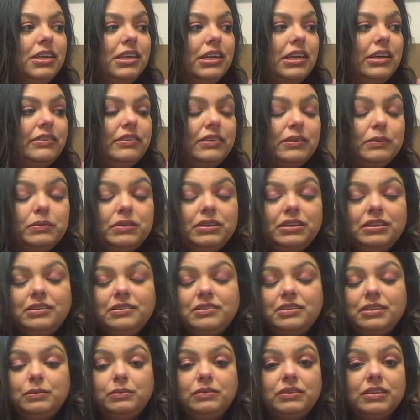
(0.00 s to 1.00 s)
if something
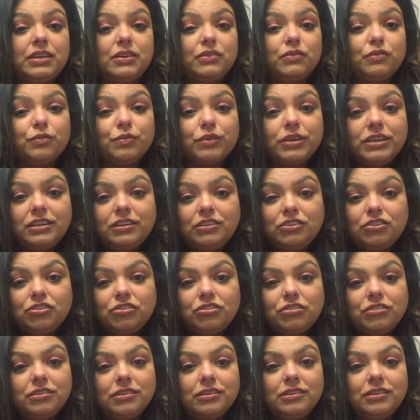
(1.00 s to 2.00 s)
seems out of
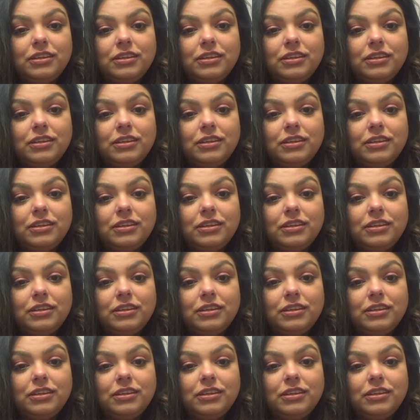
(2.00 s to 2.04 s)
reach,